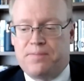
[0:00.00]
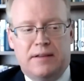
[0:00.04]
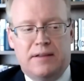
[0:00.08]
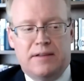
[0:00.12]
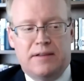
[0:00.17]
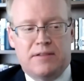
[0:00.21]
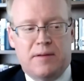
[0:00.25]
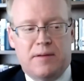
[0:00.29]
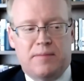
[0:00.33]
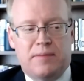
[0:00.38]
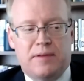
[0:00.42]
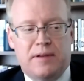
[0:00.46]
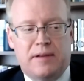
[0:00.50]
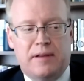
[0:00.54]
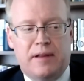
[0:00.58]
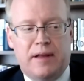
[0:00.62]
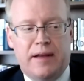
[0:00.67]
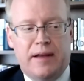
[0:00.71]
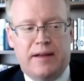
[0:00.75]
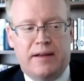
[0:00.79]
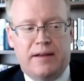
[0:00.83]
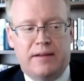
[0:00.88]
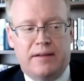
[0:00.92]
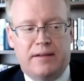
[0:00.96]
something
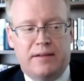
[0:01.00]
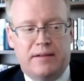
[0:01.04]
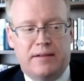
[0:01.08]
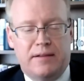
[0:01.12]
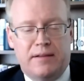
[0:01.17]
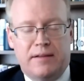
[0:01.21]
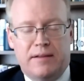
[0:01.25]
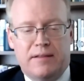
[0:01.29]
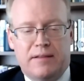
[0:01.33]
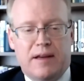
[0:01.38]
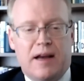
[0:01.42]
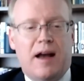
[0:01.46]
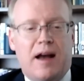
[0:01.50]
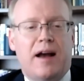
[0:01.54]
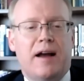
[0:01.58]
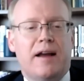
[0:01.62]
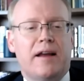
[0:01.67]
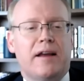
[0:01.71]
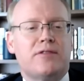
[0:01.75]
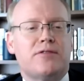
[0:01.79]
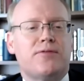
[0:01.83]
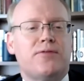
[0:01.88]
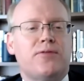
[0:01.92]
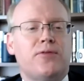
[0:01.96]
like the
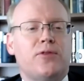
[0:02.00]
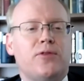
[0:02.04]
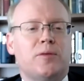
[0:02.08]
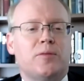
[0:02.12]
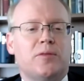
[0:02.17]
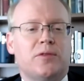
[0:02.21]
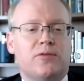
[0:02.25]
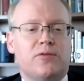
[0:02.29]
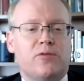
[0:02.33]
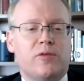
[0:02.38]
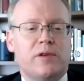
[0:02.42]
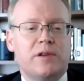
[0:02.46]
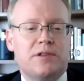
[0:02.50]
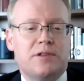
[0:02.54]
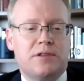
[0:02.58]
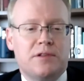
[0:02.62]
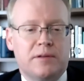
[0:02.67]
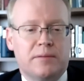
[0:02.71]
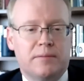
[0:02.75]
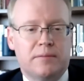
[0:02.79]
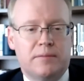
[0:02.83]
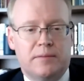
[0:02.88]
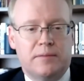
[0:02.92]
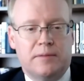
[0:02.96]
highest form of
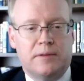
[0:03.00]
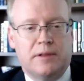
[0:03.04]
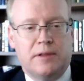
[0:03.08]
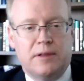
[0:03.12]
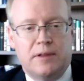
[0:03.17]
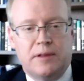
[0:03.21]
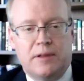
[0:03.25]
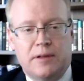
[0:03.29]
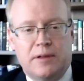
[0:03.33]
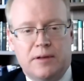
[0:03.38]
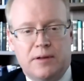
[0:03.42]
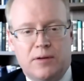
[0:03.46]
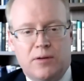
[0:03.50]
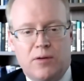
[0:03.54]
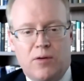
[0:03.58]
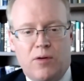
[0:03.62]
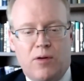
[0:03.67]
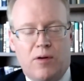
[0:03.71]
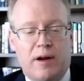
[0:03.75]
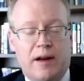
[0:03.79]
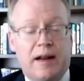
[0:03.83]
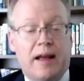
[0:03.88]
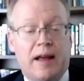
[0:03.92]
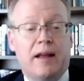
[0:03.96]
wisdom
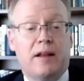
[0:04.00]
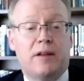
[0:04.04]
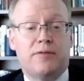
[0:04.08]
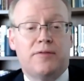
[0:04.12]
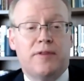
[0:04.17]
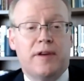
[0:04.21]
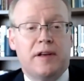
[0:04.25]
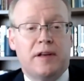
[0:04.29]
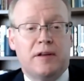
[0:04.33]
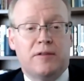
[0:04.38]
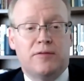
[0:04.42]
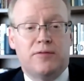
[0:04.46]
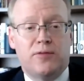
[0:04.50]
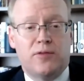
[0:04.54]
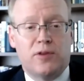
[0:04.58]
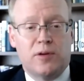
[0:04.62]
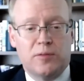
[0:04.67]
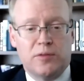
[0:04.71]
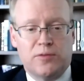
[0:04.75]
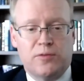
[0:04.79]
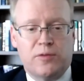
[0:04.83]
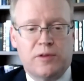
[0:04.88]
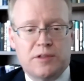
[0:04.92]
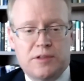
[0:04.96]
or an elevated form
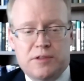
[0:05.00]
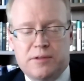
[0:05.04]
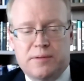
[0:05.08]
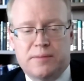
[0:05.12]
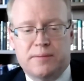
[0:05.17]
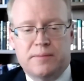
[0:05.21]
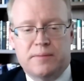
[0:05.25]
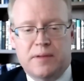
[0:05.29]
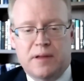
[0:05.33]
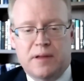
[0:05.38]
of wisdom.